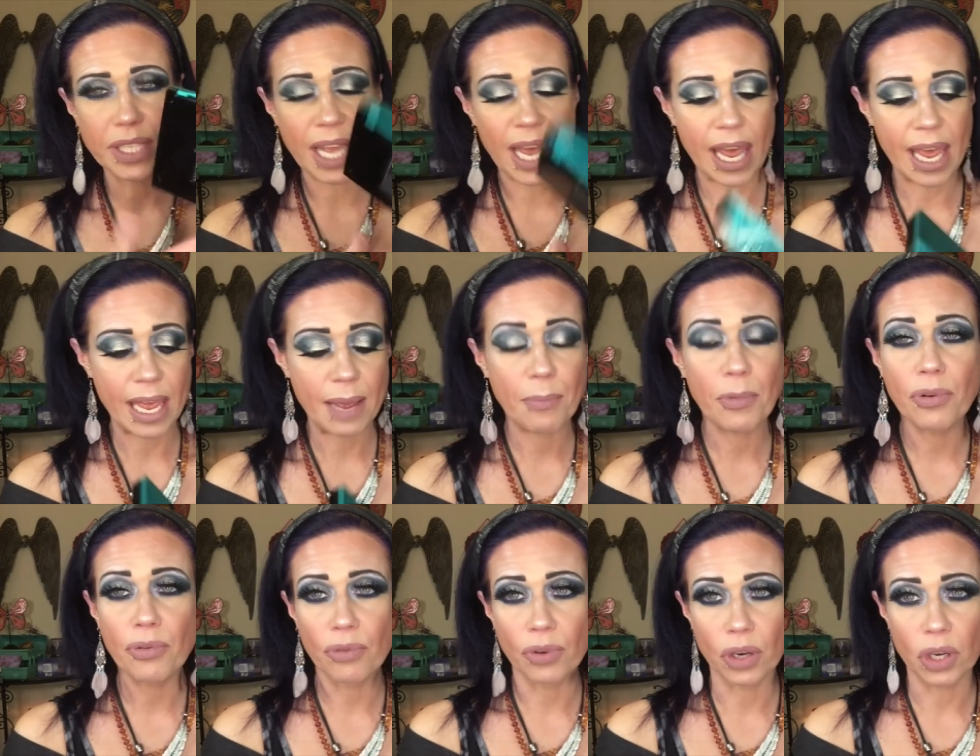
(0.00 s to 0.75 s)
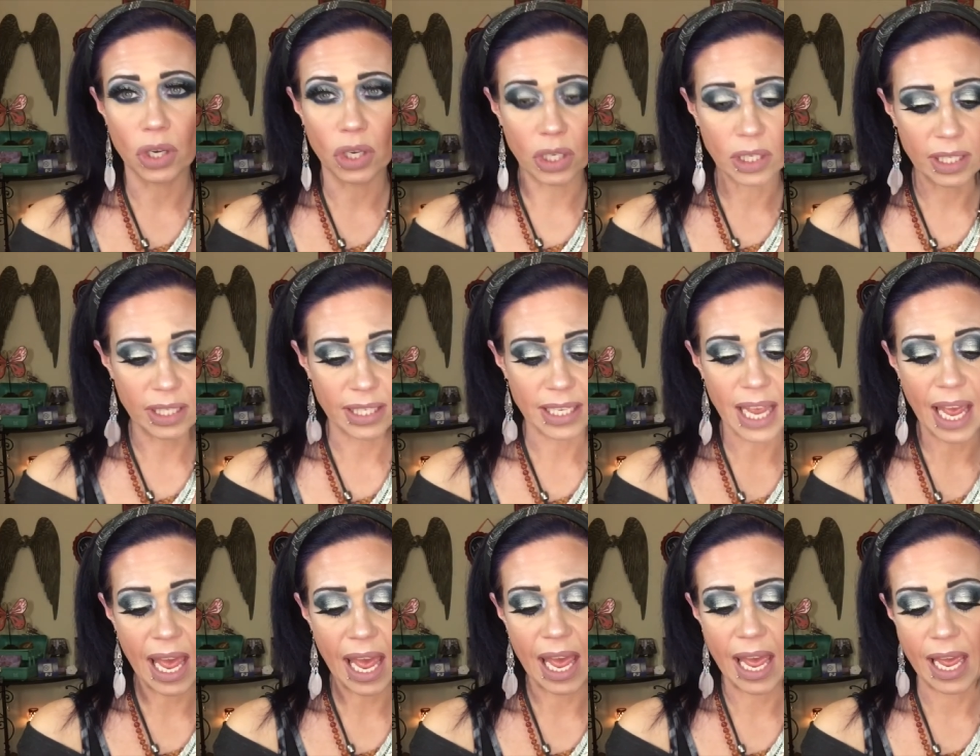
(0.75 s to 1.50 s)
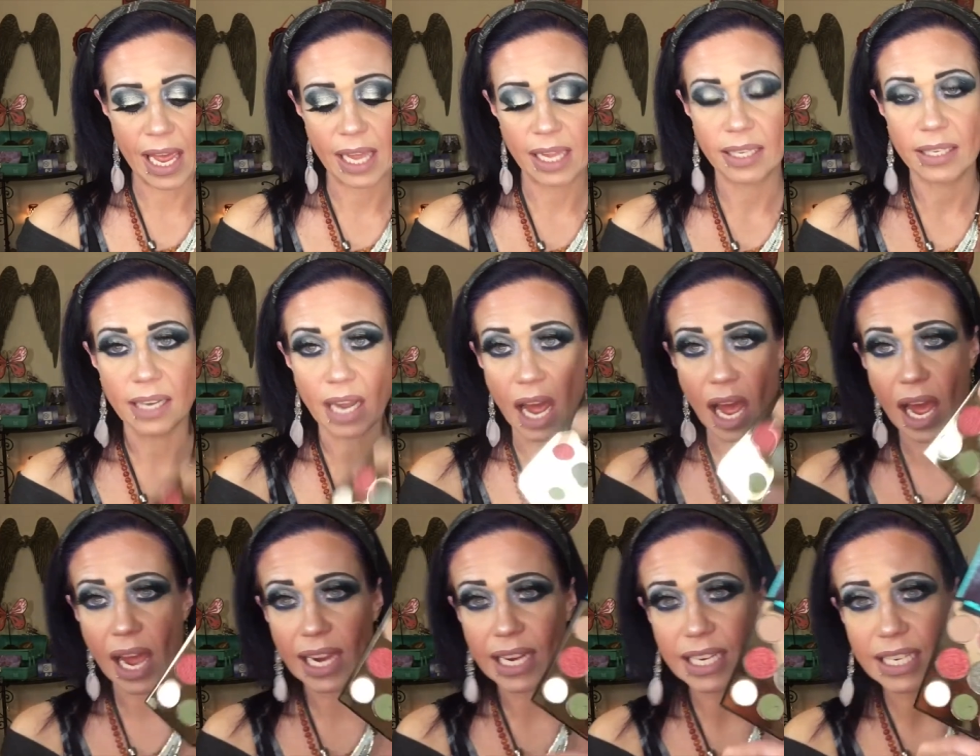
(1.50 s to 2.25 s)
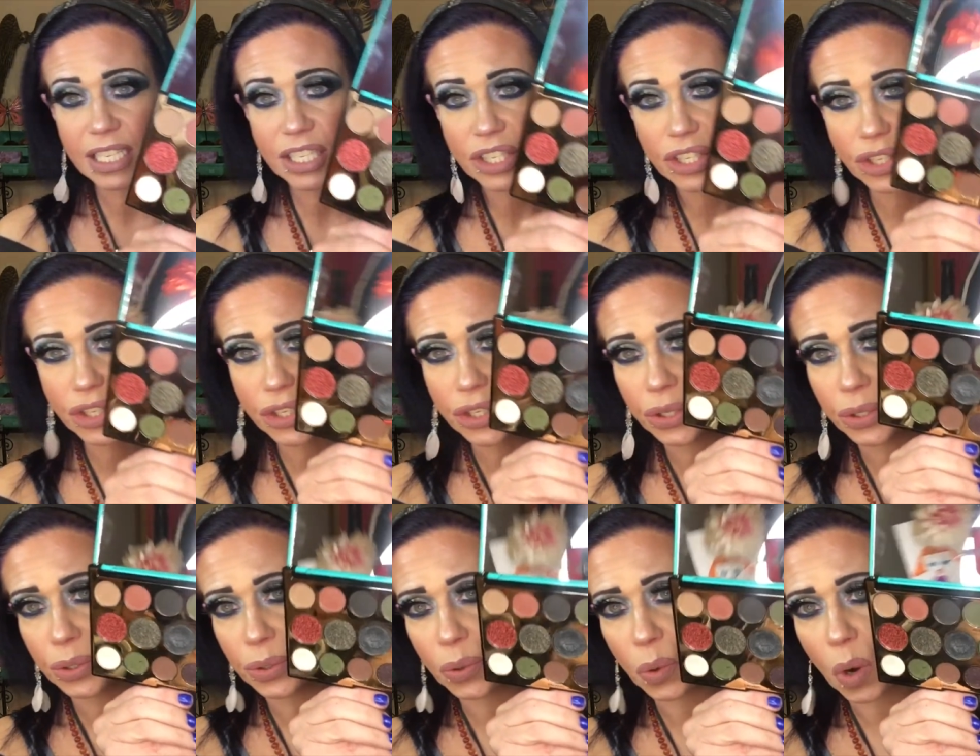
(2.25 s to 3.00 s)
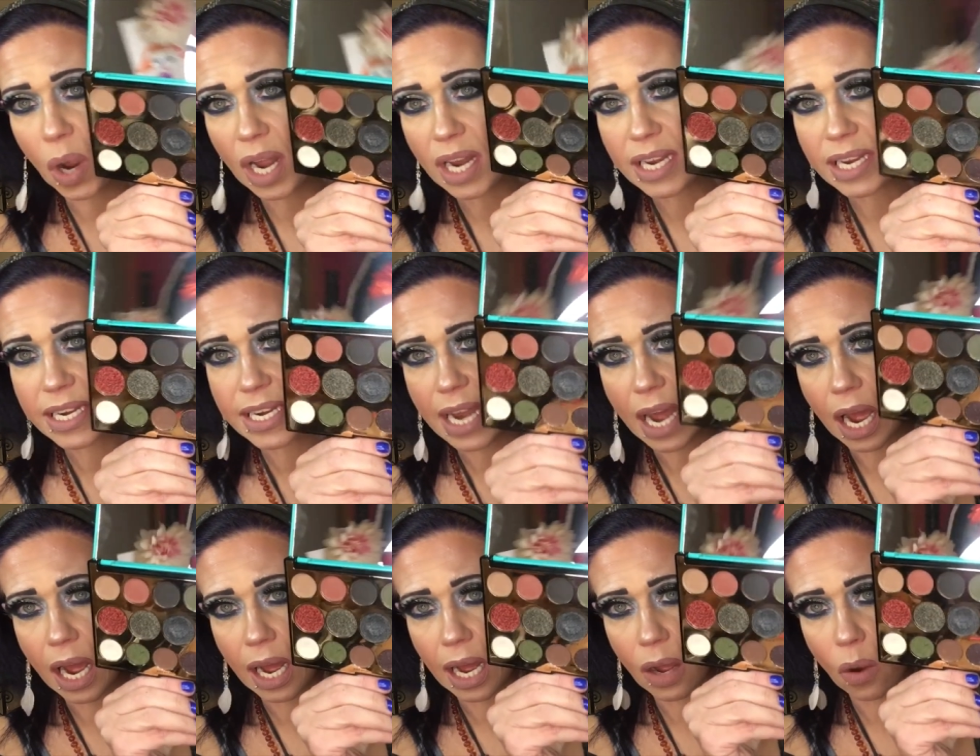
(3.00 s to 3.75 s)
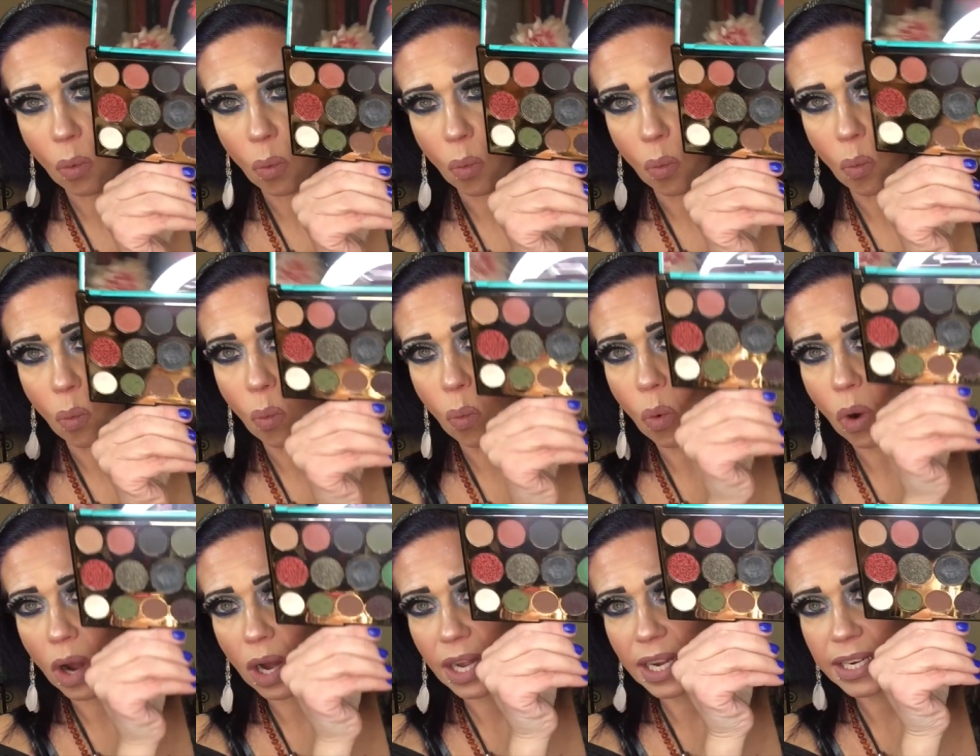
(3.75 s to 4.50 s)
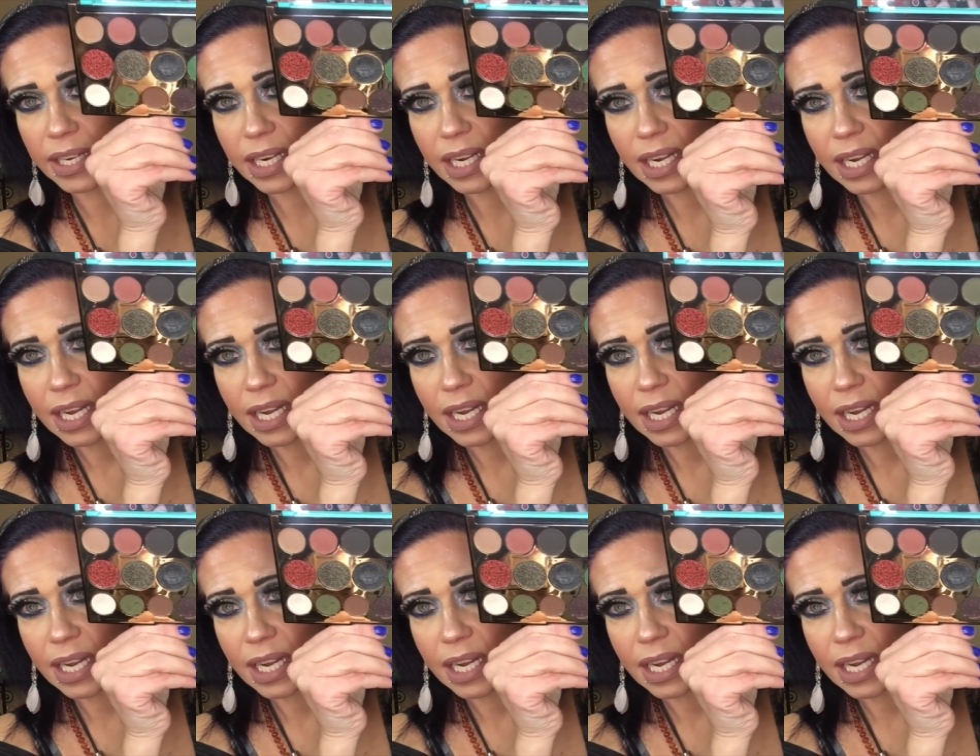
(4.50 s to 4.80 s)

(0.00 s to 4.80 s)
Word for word: emerald, and I didn't do not one